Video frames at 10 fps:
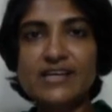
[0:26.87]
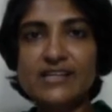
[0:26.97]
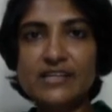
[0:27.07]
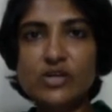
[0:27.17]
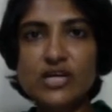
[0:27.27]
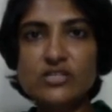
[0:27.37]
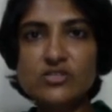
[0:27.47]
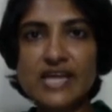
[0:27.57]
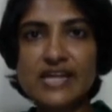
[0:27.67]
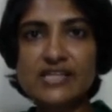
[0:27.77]
Then you're asked to
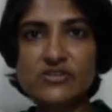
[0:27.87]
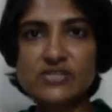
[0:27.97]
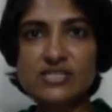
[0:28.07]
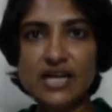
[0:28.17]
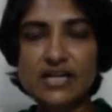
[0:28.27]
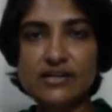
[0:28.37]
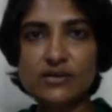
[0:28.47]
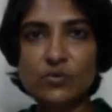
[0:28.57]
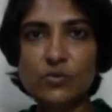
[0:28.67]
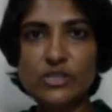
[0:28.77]
send the result,
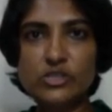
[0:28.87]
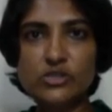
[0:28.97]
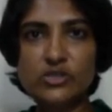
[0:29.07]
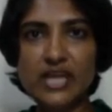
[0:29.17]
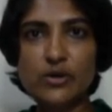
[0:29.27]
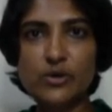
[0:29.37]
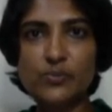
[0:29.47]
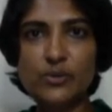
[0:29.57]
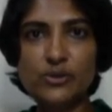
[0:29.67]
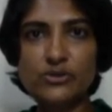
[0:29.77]
which they
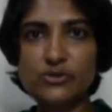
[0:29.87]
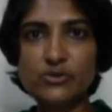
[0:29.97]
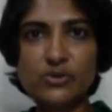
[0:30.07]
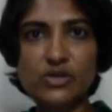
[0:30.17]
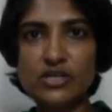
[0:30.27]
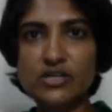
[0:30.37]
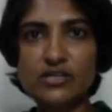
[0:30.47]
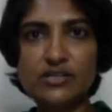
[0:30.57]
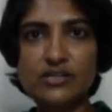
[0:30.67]
could put through a